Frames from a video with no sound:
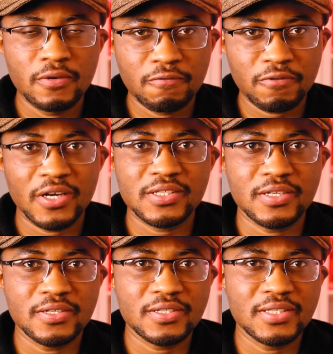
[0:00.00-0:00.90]

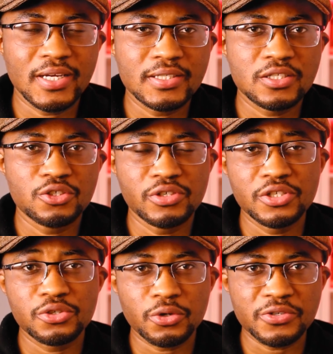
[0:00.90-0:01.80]
factors that you
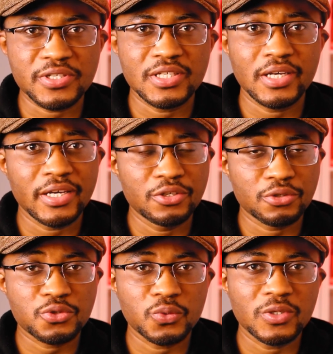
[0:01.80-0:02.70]
need to consider in
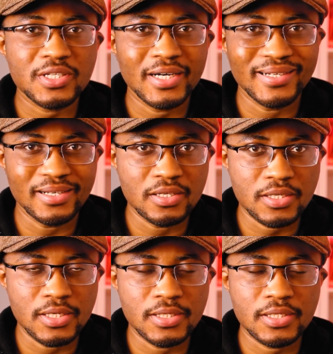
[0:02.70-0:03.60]
your SWOT
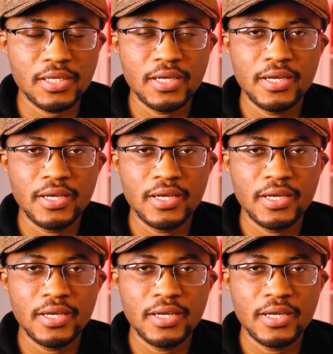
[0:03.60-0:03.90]
analysis